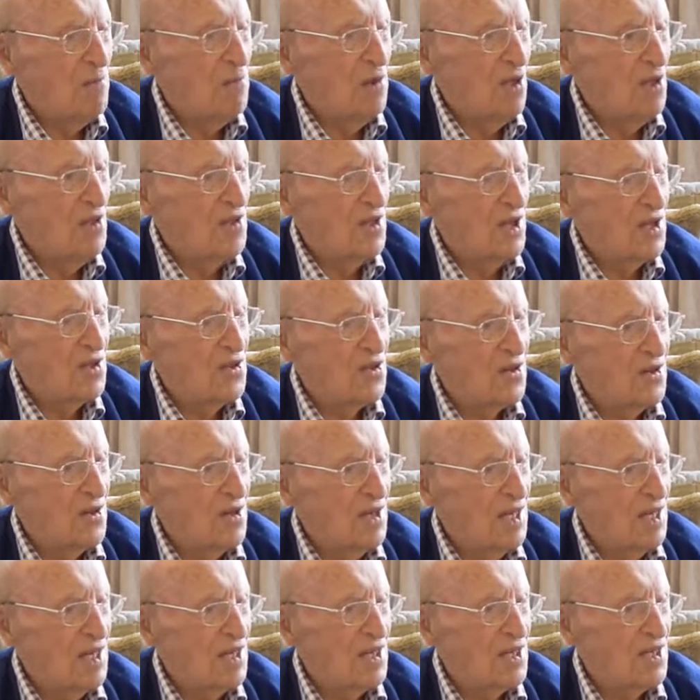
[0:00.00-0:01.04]
built this,
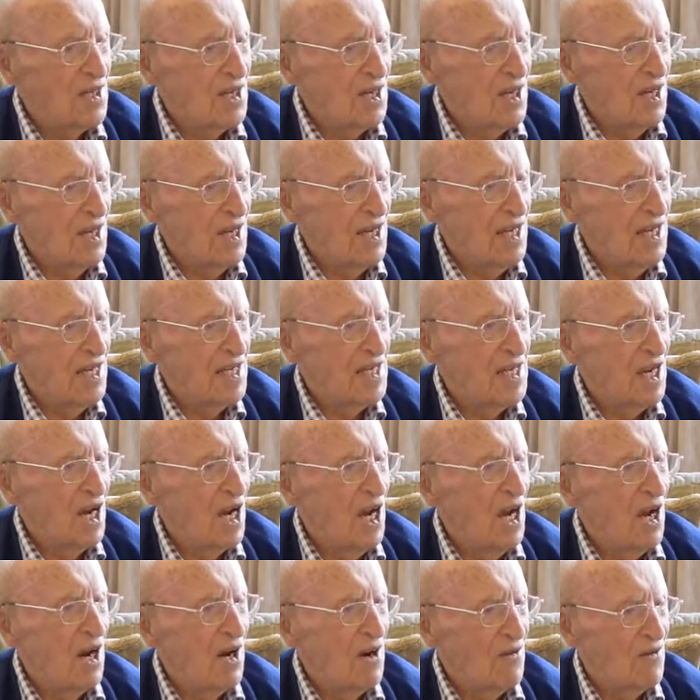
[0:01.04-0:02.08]
this
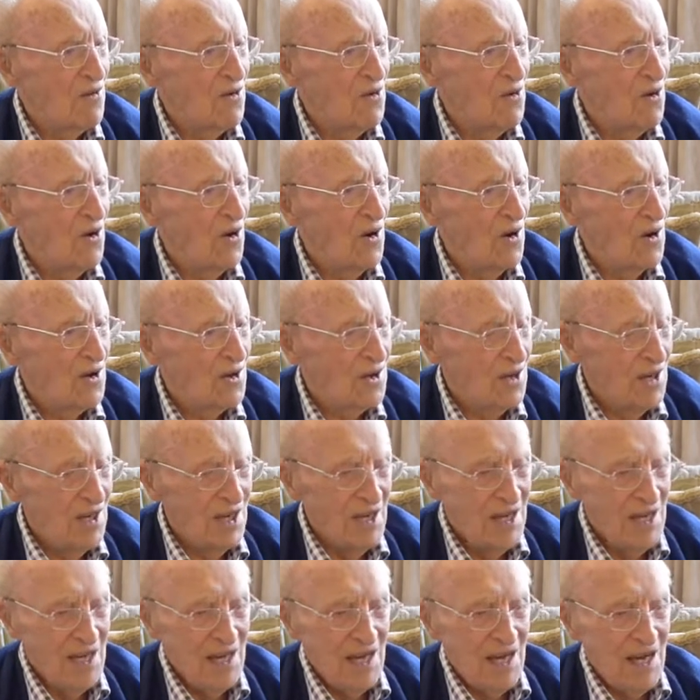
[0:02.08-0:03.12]
guitar, of course,
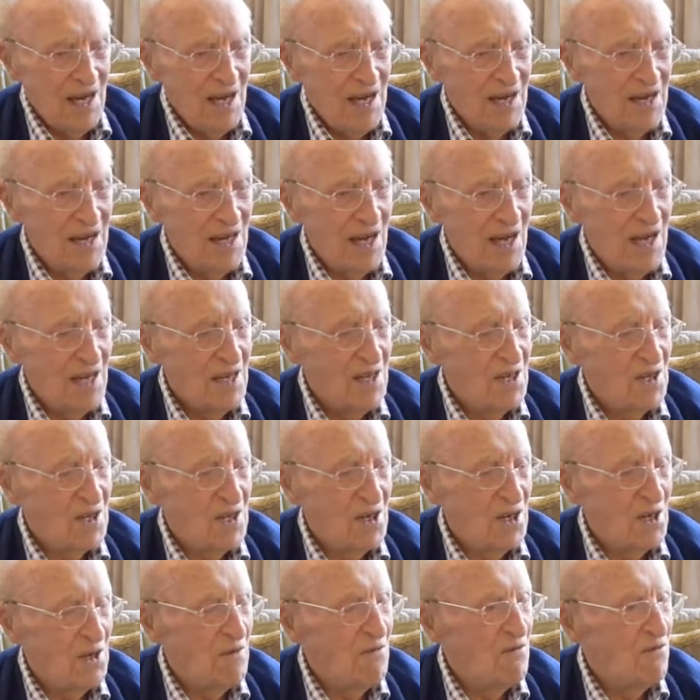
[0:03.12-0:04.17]
and I used
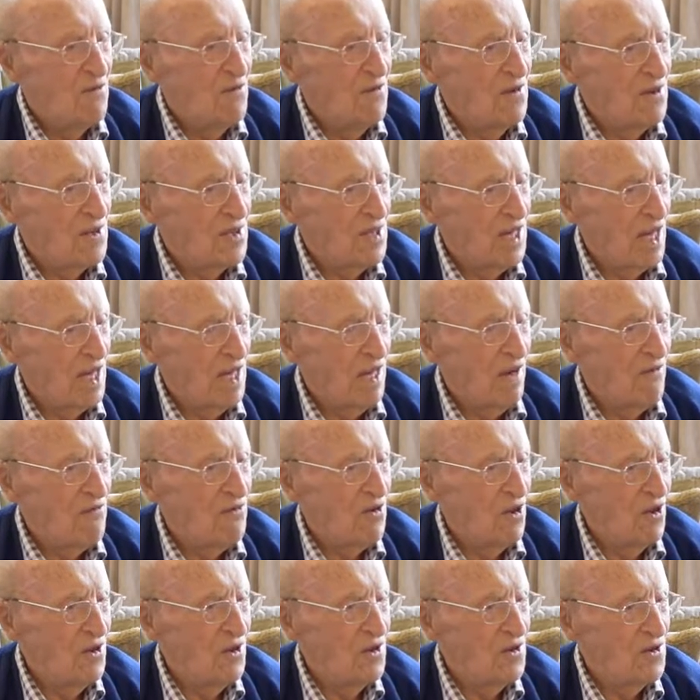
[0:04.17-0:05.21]
to sing a
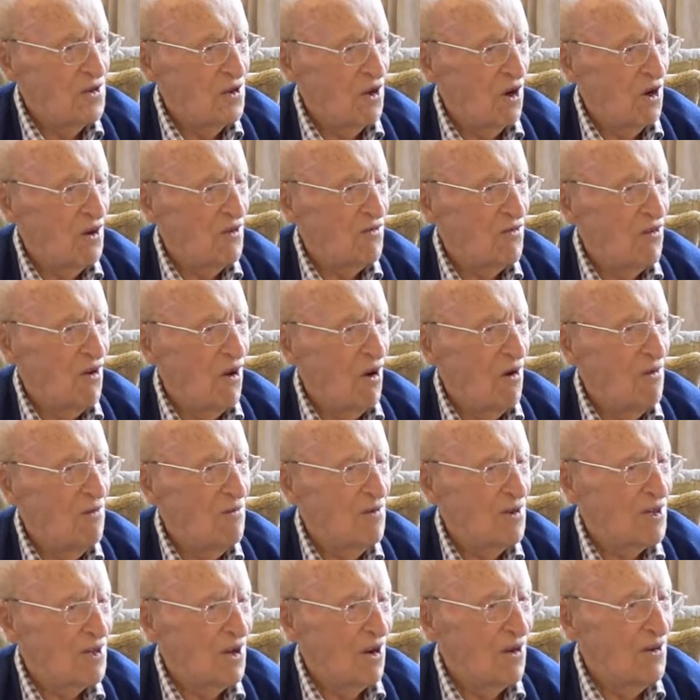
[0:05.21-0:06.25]
few George
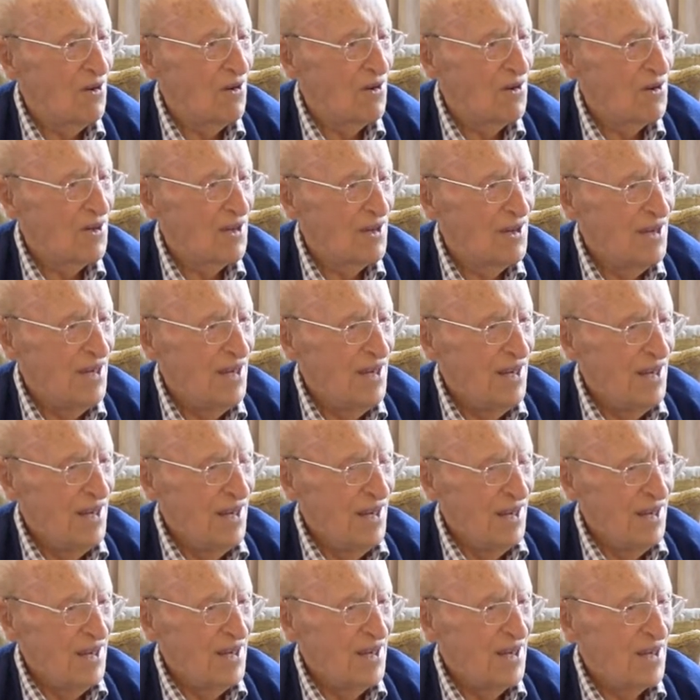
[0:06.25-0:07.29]
Formby songs,
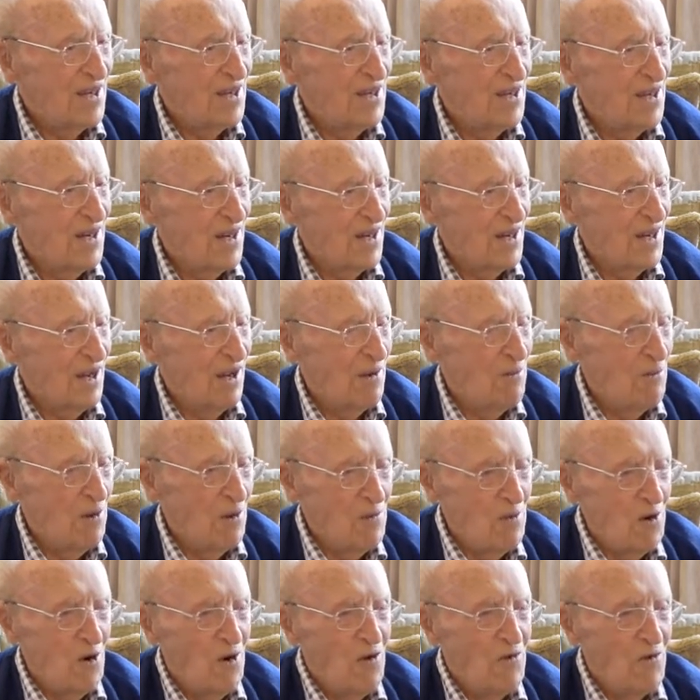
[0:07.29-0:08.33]
just to, and we
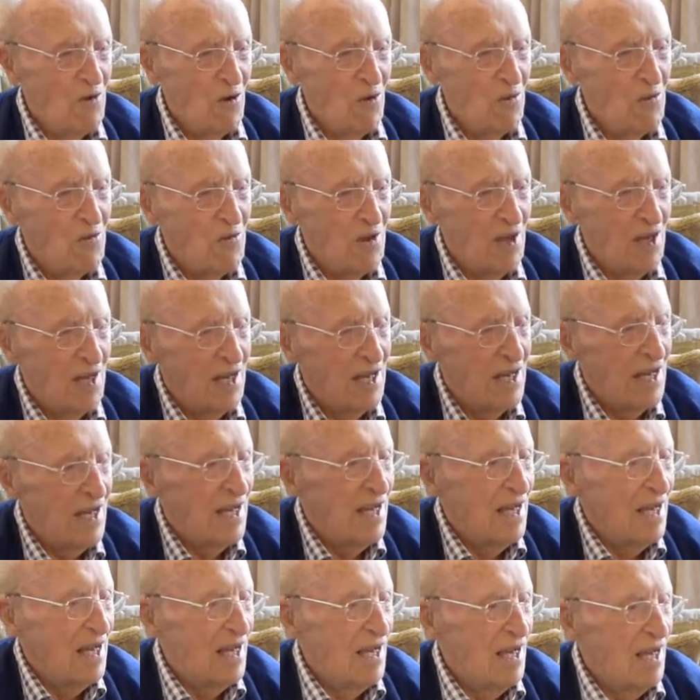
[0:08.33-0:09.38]
move up the
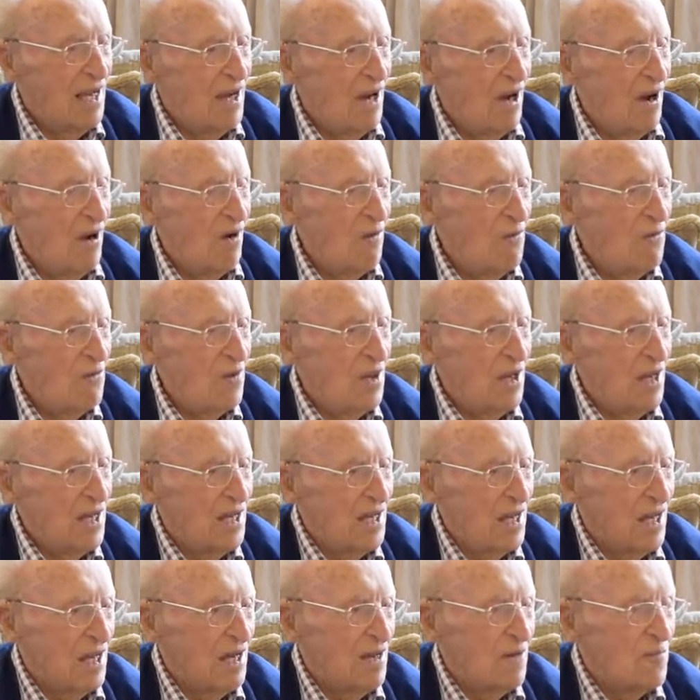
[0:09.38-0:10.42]
up
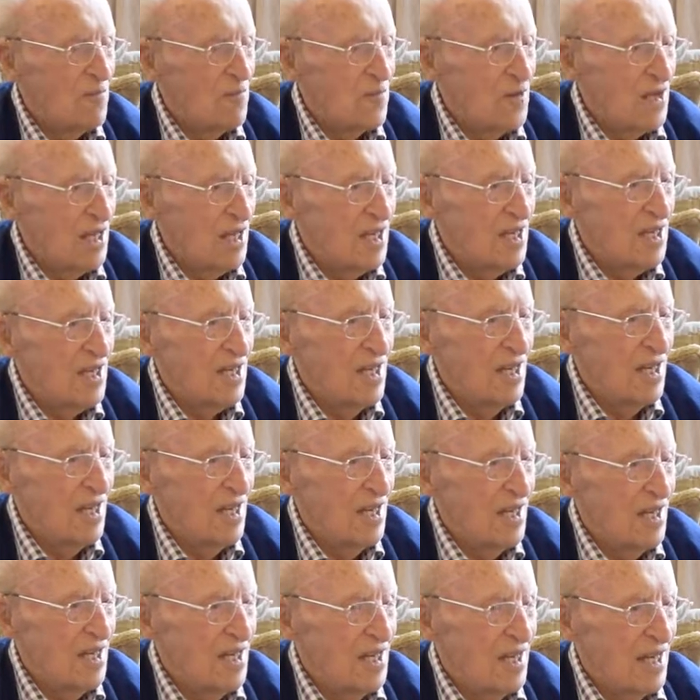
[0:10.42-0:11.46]
the, um,
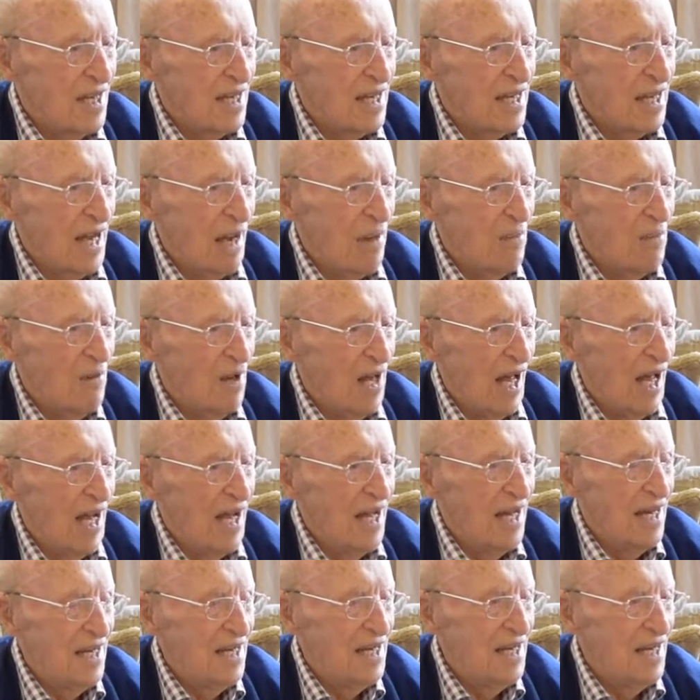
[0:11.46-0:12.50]
the, the camp
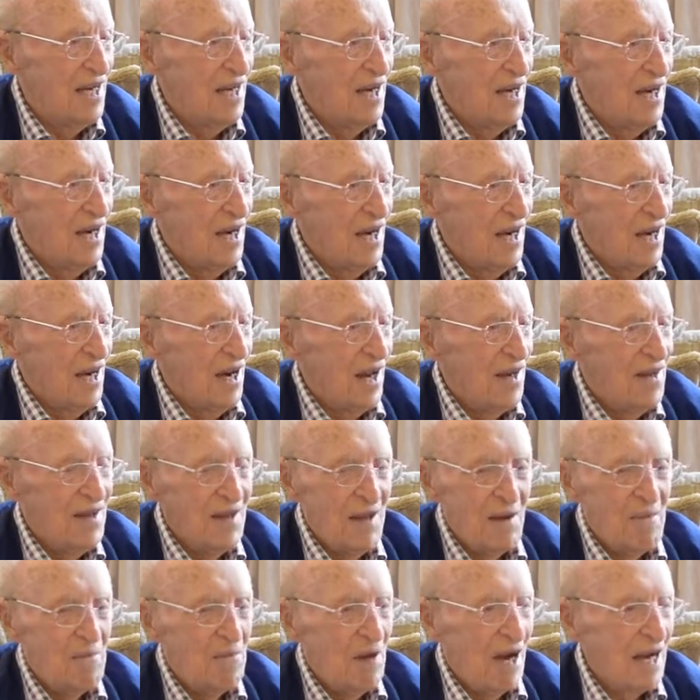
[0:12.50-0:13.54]
line, and
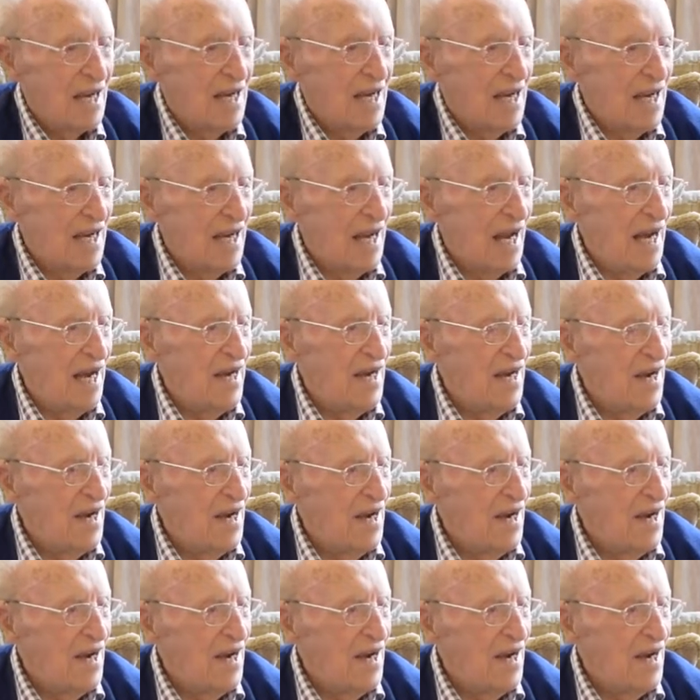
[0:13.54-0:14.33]
then back again